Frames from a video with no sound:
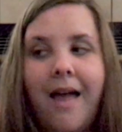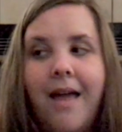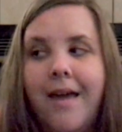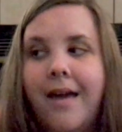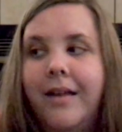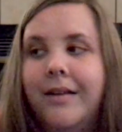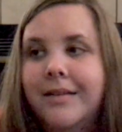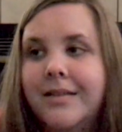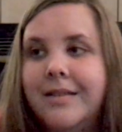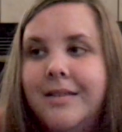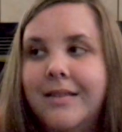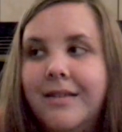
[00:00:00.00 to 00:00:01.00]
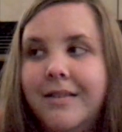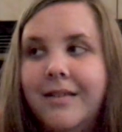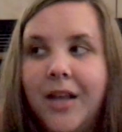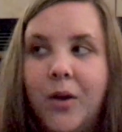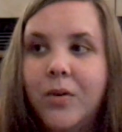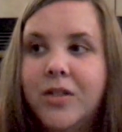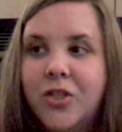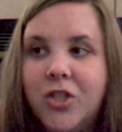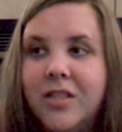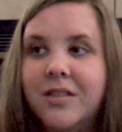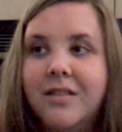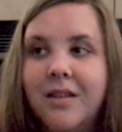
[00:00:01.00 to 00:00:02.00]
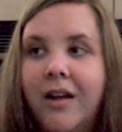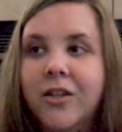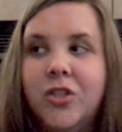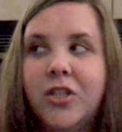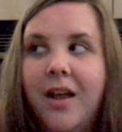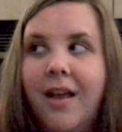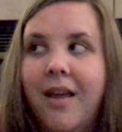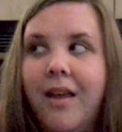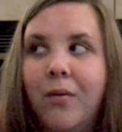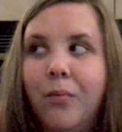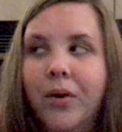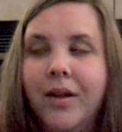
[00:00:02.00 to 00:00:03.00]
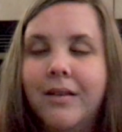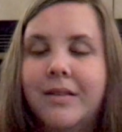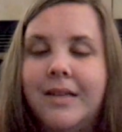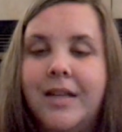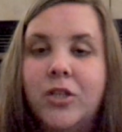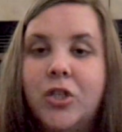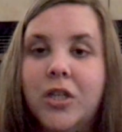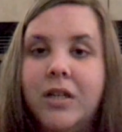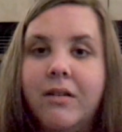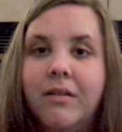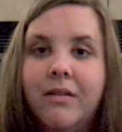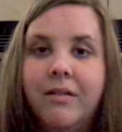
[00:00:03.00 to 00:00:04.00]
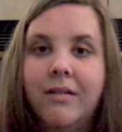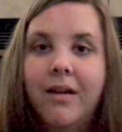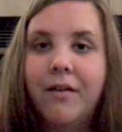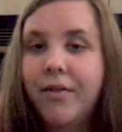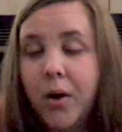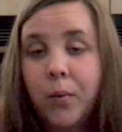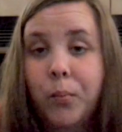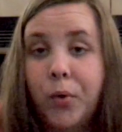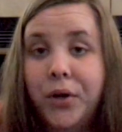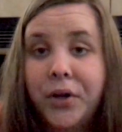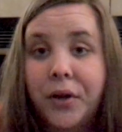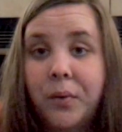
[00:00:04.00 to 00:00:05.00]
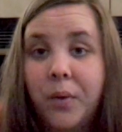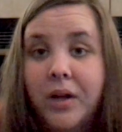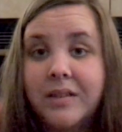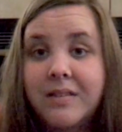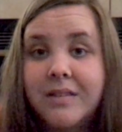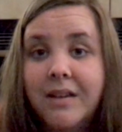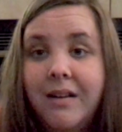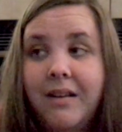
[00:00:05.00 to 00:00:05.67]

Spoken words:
and there was just such a realization of how important it was